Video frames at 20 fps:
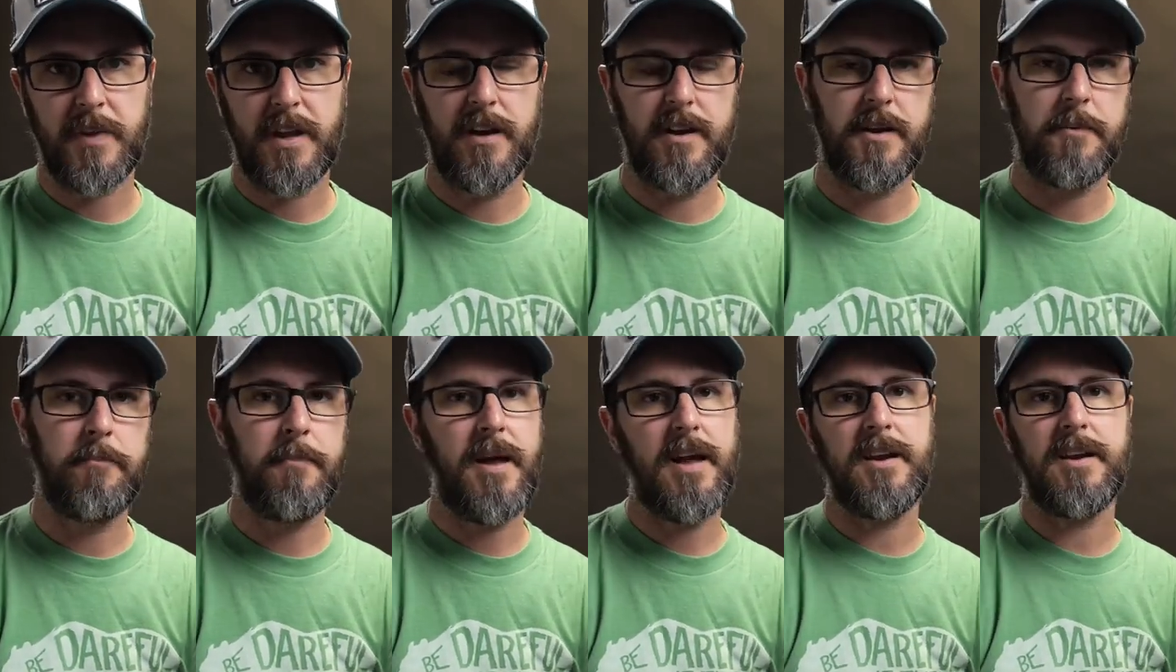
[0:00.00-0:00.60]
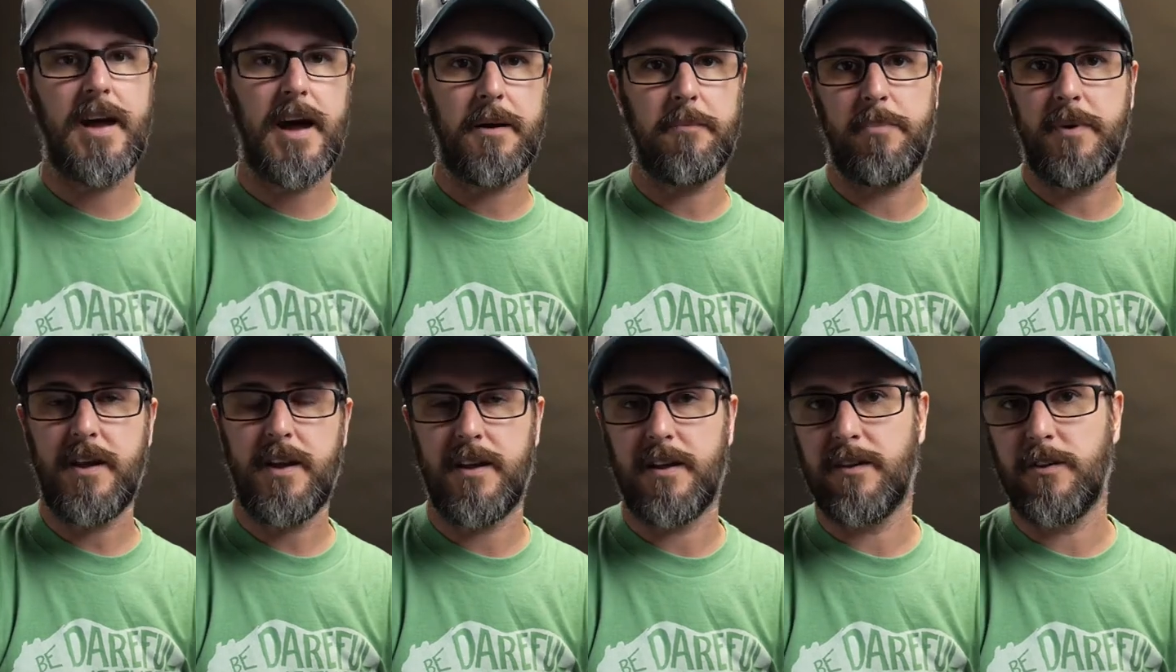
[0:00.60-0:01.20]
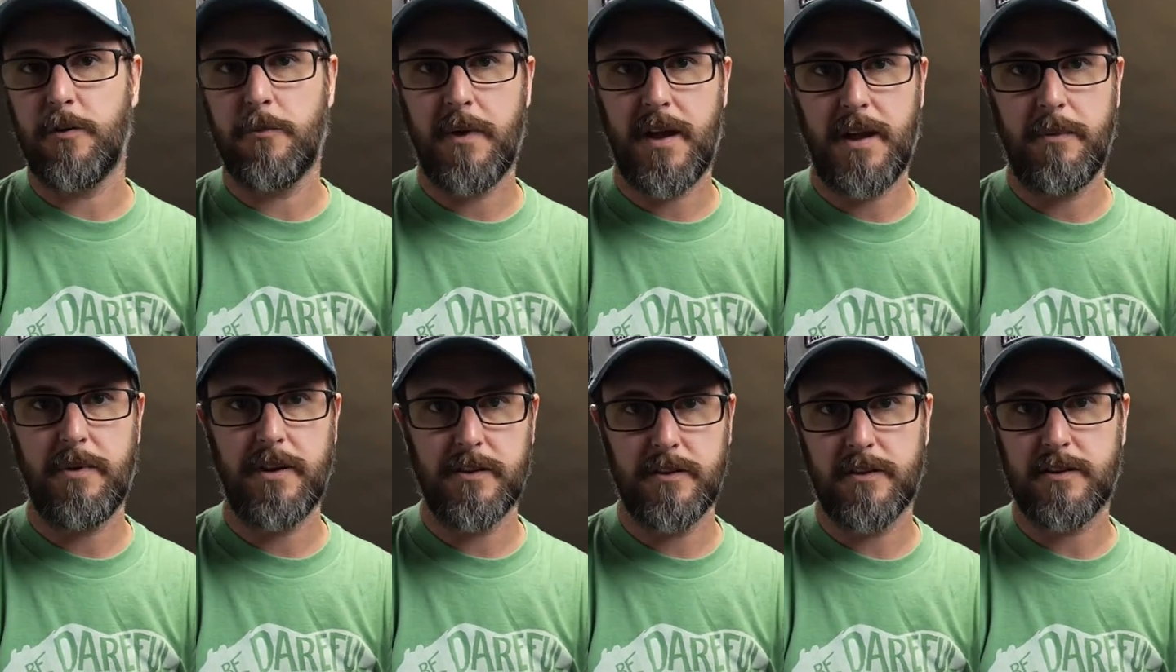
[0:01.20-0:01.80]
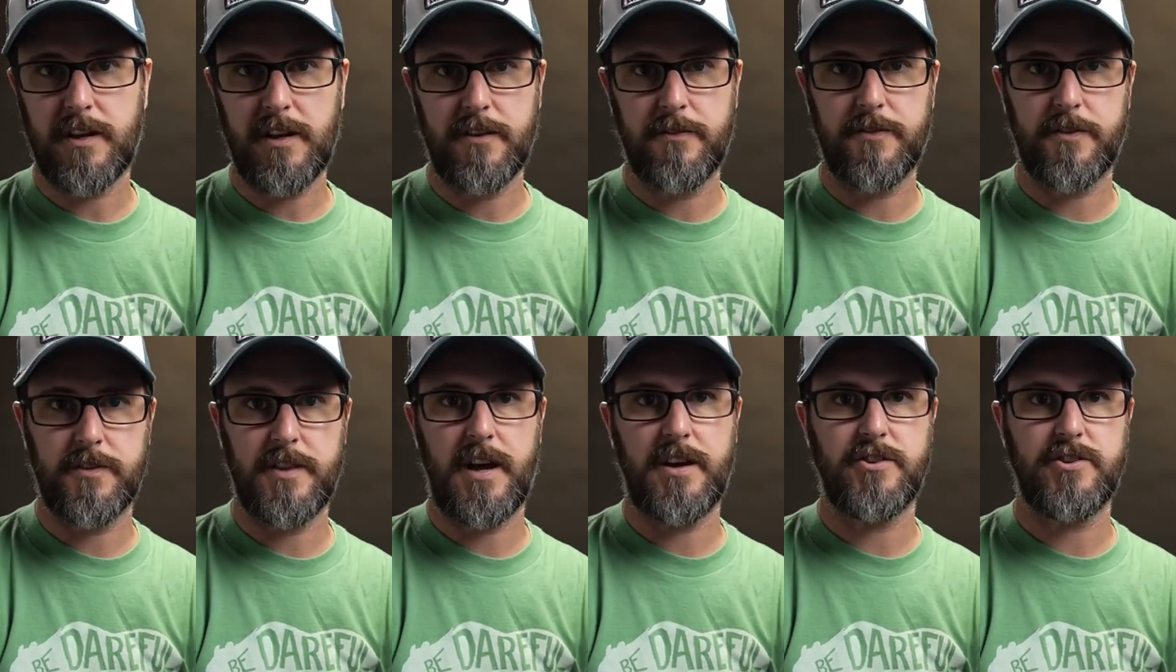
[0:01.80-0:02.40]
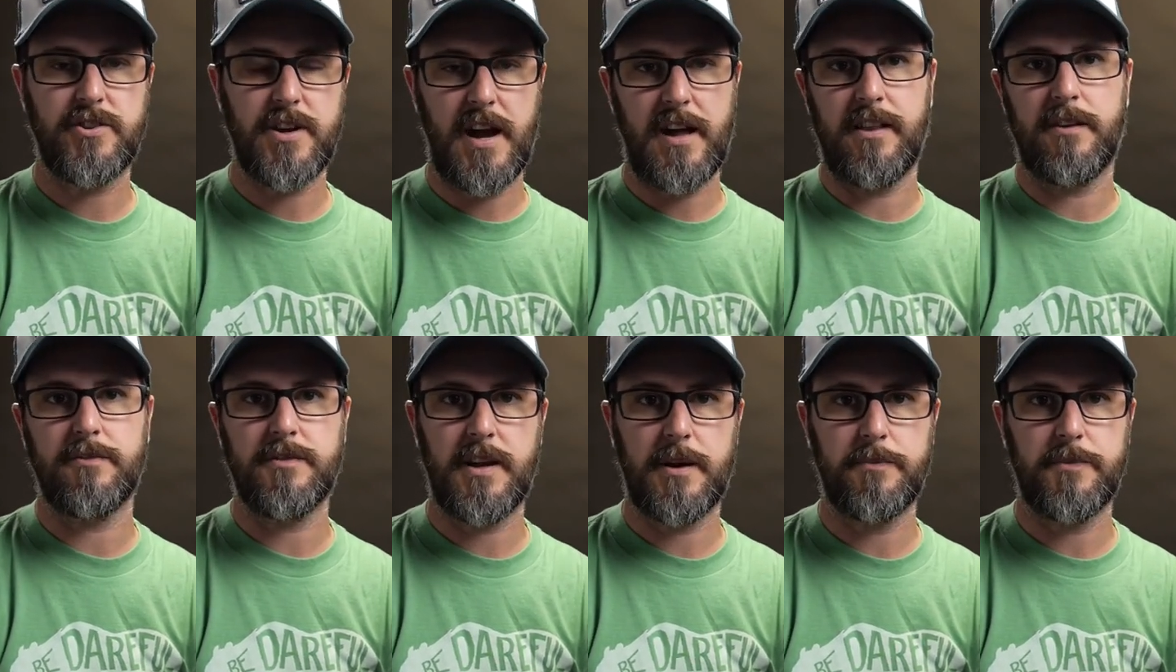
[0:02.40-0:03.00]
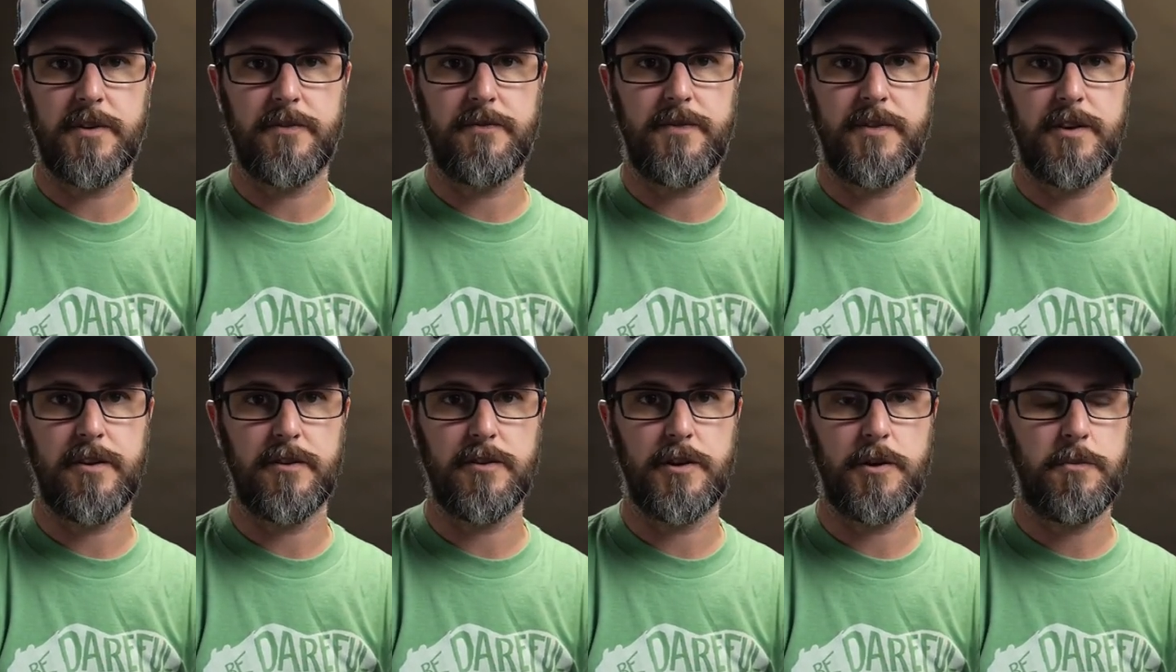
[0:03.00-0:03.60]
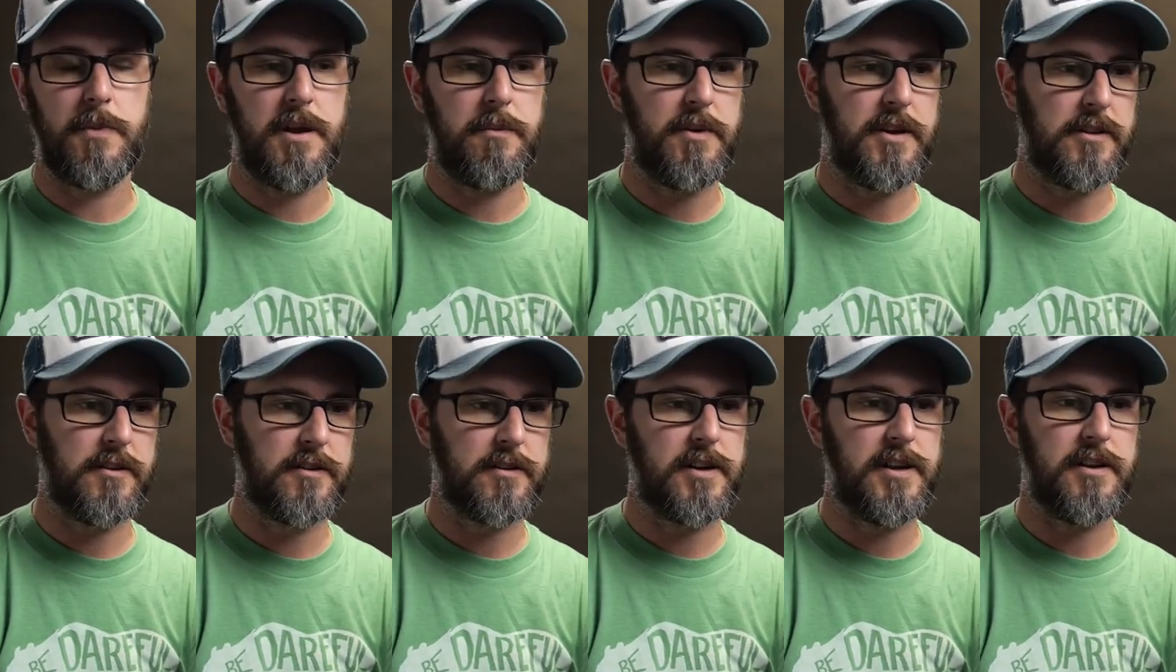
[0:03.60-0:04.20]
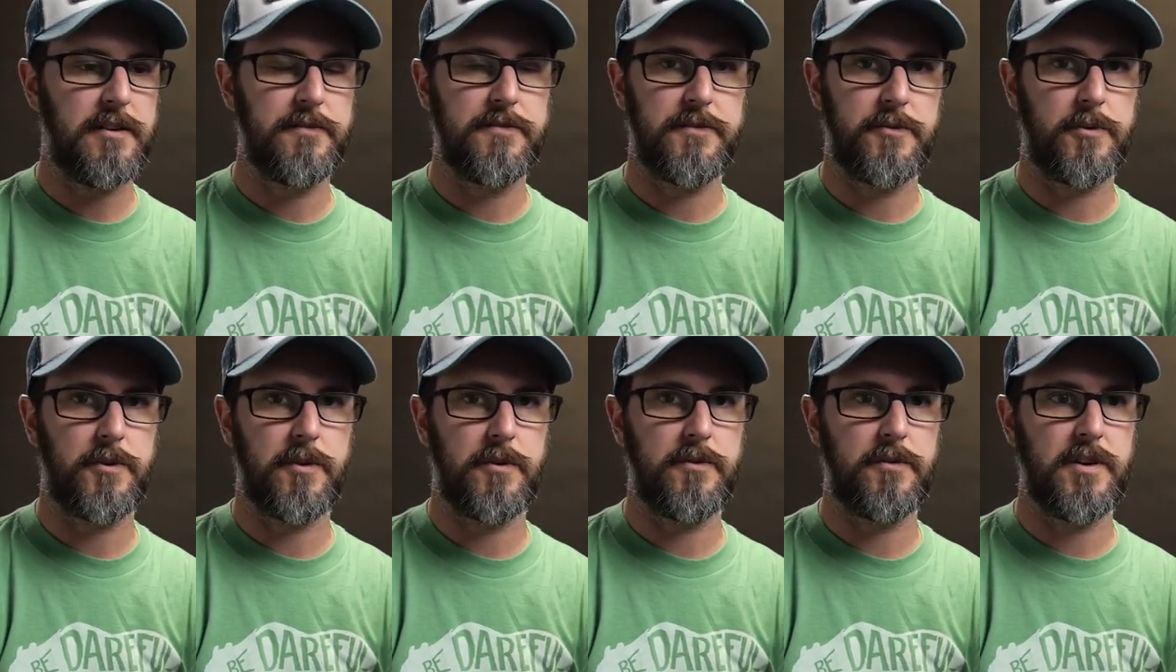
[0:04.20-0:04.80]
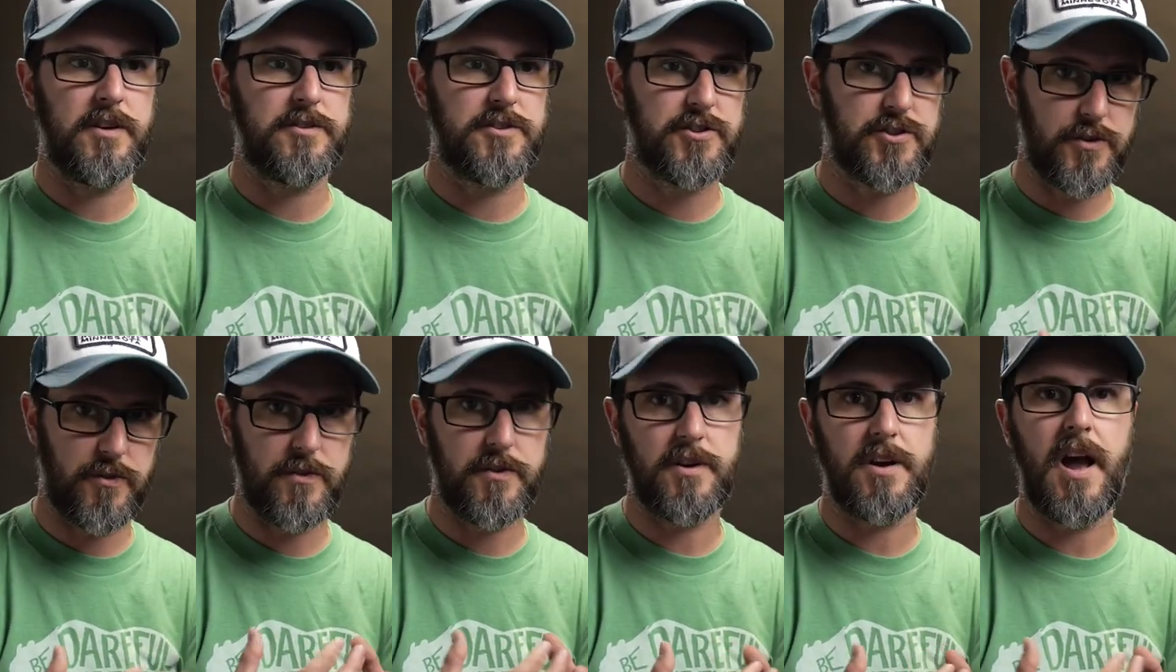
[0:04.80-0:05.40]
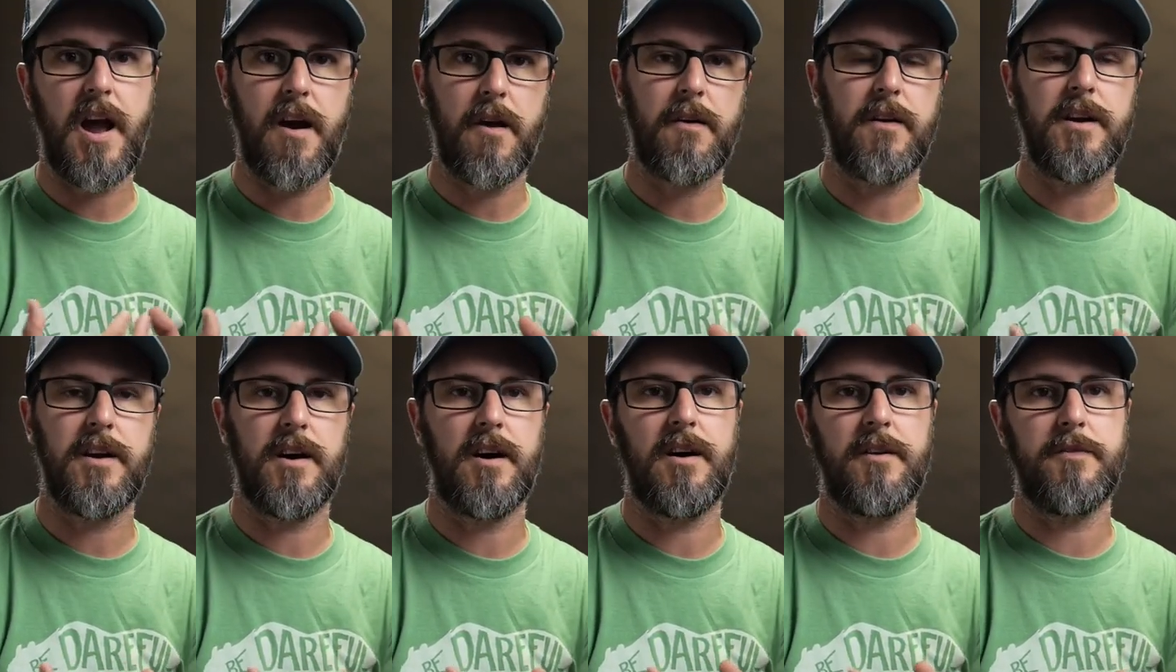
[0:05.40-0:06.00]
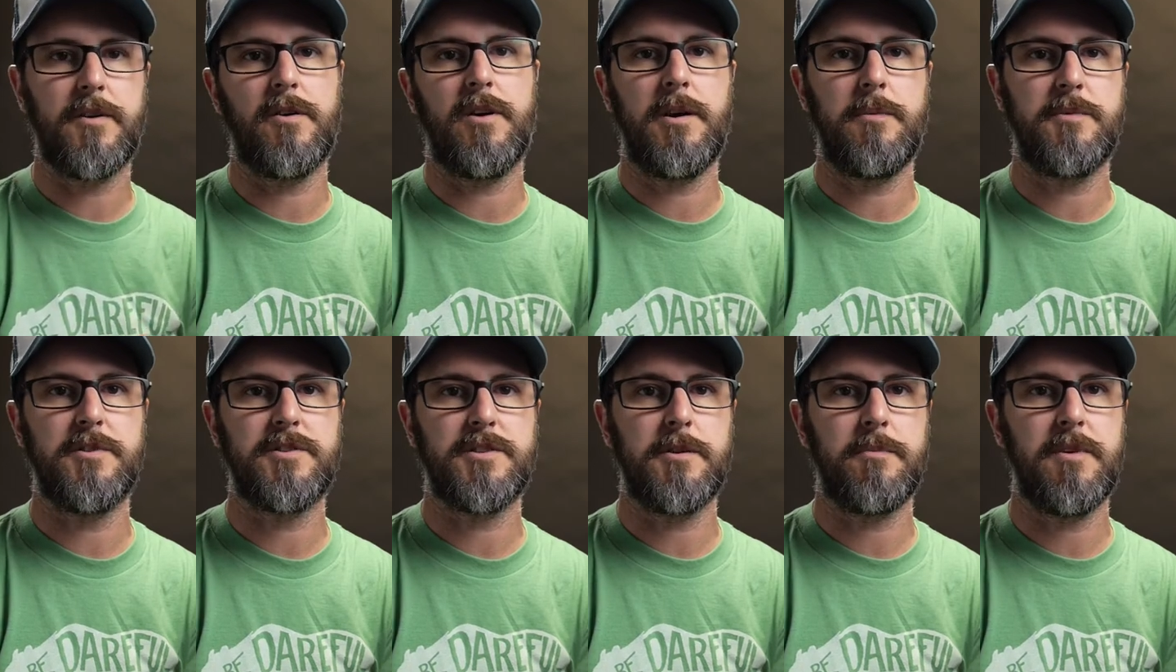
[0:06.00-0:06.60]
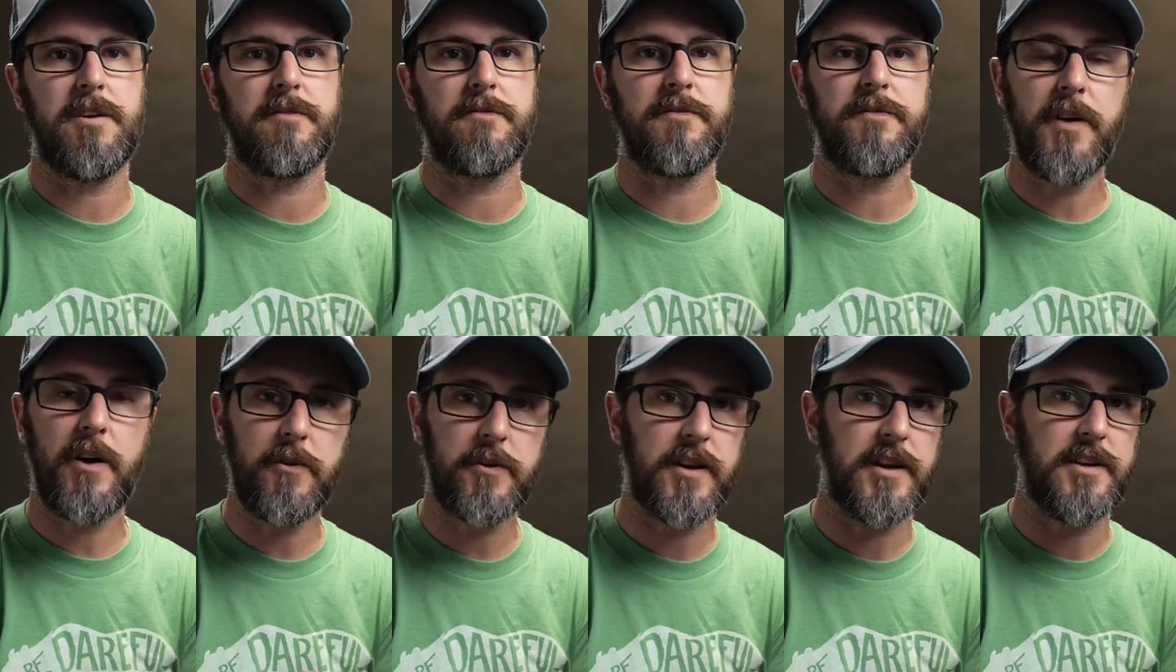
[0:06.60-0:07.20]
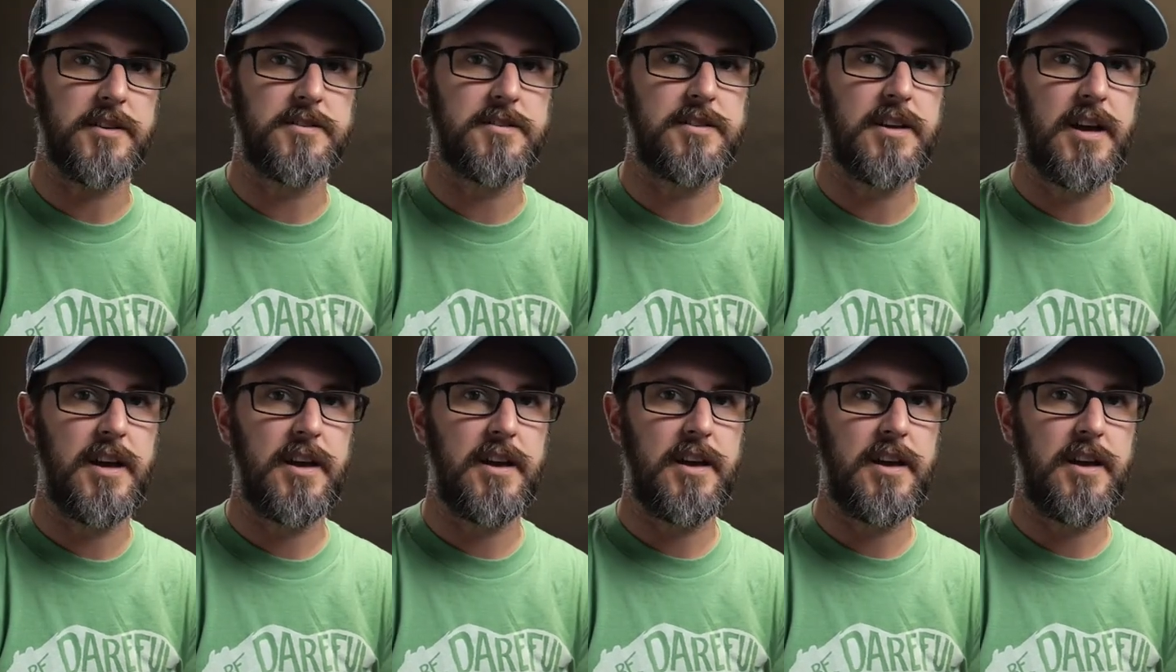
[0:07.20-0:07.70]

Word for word: And it may not be. You may be looking for that shallow depth of field. You may be looking for a certain area of your image to be in focus,